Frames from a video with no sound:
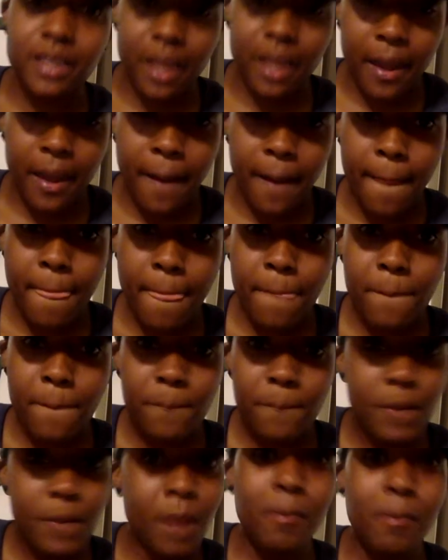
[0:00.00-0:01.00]
that.
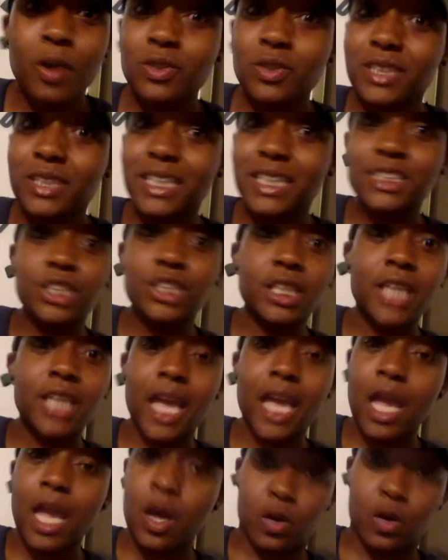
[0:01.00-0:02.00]
Emotionally, I shut
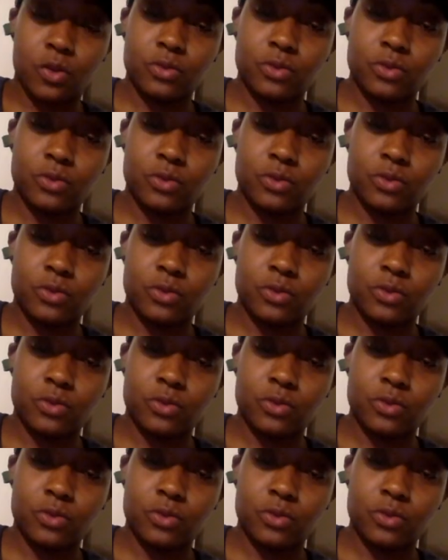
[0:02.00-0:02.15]
down.